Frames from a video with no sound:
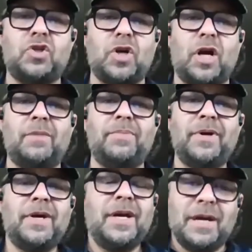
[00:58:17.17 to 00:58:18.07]
sharp,
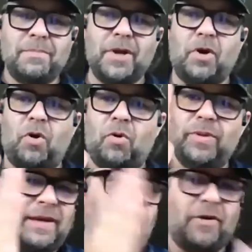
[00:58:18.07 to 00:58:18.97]
but
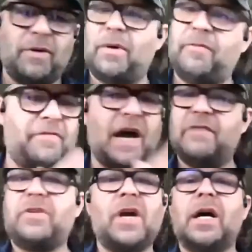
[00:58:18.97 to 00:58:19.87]
only for about
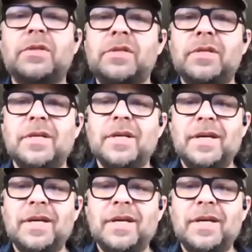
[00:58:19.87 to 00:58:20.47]
5 cuts.